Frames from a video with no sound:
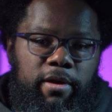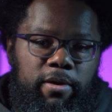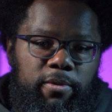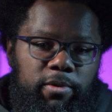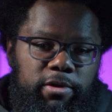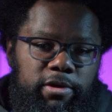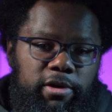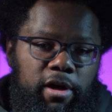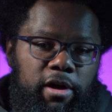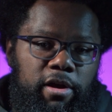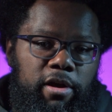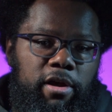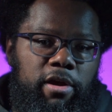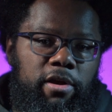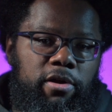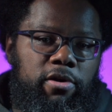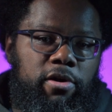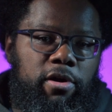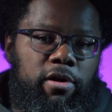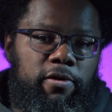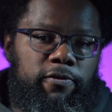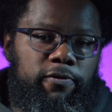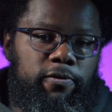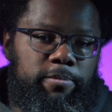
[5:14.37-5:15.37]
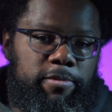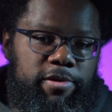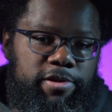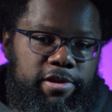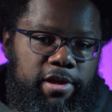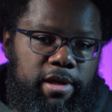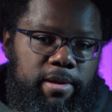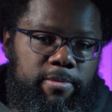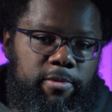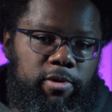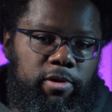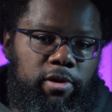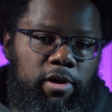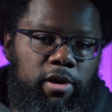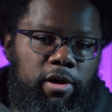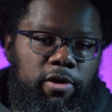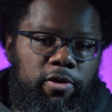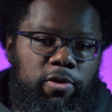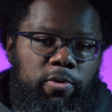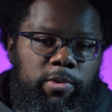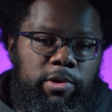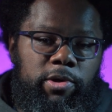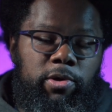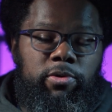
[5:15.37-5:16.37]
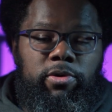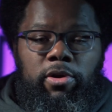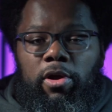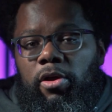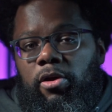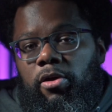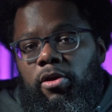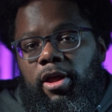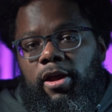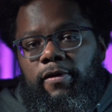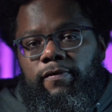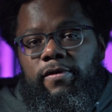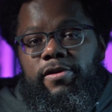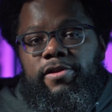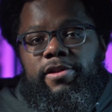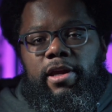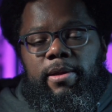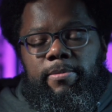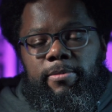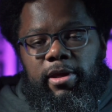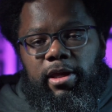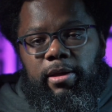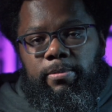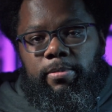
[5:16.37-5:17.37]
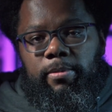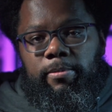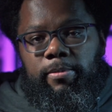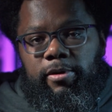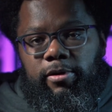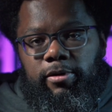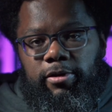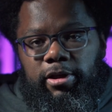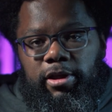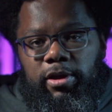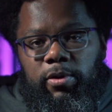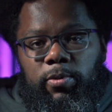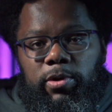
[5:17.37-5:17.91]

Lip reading: We're not all cut from the same cloth. We don't all have the same capability.